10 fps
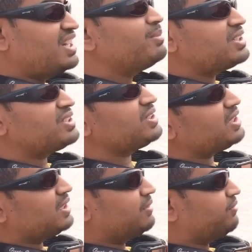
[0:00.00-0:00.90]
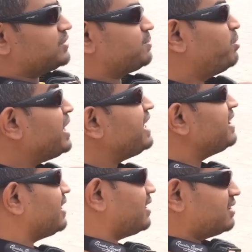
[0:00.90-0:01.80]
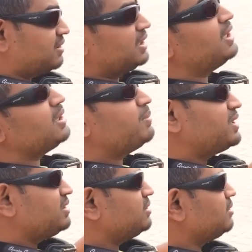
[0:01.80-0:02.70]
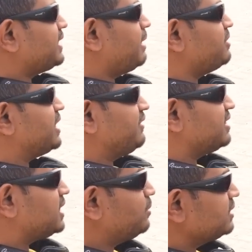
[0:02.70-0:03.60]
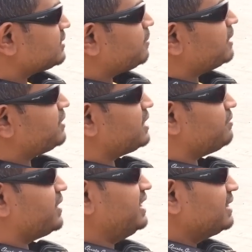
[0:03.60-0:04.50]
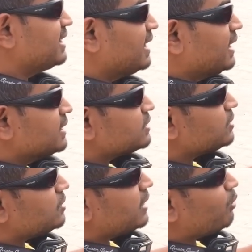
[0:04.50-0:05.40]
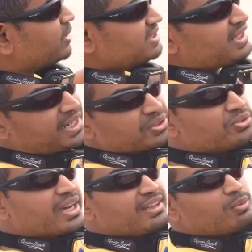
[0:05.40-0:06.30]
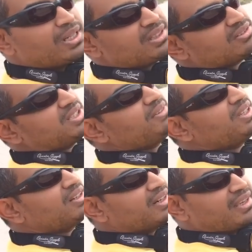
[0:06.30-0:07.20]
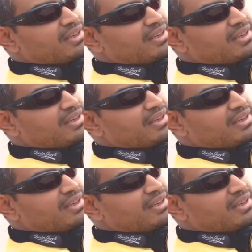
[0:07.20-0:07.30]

very much a spring car. But you know, I've been driving it around, it's perfectly fine. So what is it like to drive? Well, the three-wheeler